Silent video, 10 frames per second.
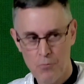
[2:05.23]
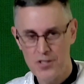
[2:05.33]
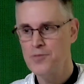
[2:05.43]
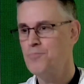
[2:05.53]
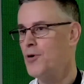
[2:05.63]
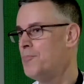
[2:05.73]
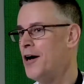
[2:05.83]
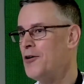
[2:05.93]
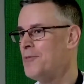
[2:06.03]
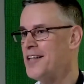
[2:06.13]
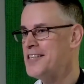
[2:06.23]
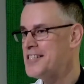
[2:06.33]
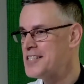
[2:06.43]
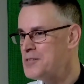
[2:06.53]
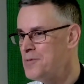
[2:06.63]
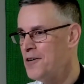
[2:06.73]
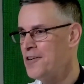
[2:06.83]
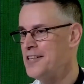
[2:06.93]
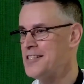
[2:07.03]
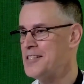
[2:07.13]
It was propelled by this
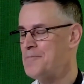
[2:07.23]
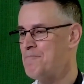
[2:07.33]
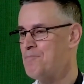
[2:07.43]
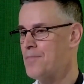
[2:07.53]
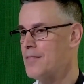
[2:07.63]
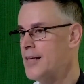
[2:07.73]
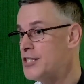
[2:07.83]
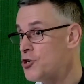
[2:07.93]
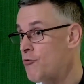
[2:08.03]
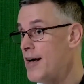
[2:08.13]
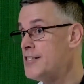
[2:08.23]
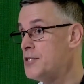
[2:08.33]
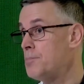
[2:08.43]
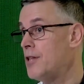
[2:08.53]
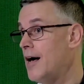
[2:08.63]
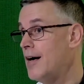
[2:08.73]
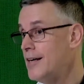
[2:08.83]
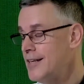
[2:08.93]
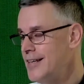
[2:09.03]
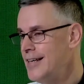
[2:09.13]
experience that Therese
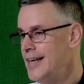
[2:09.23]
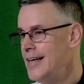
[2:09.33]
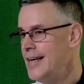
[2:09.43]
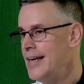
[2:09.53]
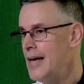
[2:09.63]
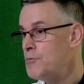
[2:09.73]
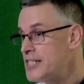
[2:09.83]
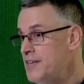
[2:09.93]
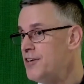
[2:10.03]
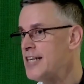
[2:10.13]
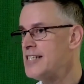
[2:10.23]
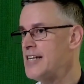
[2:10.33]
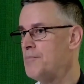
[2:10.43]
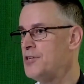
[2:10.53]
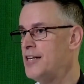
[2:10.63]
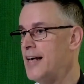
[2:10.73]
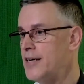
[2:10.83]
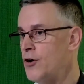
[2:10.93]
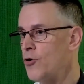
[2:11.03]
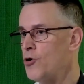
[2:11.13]
applied and was even
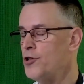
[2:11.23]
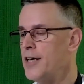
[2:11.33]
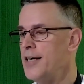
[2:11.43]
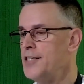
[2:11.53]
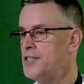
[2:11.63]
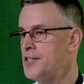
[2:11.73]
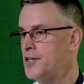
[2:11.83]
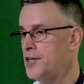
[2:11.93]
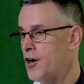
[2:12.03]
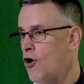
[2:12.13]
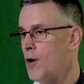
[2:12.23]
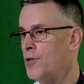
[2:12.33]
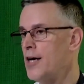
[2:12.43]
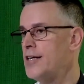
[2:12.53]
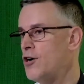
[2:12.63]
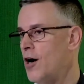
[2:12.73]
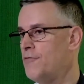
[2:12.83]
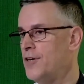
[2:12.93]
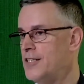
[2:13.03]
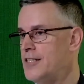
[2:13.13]
accepted at an early age to the Carmelite
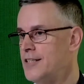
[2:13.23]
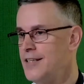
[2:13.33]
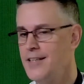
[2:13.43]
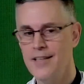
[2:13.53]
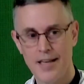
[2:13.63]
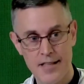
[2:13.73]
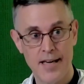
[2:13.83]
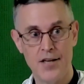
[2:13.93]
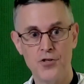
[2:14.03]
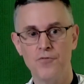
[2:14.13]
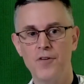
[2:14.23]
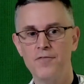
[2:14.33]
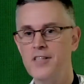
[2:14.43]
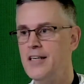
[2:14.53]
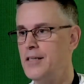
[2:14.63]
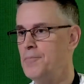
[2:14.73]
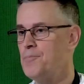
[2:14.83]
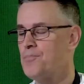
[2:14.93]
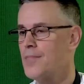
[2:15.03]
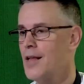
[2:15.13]
convent at the age of
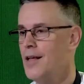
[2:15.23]
fifteen.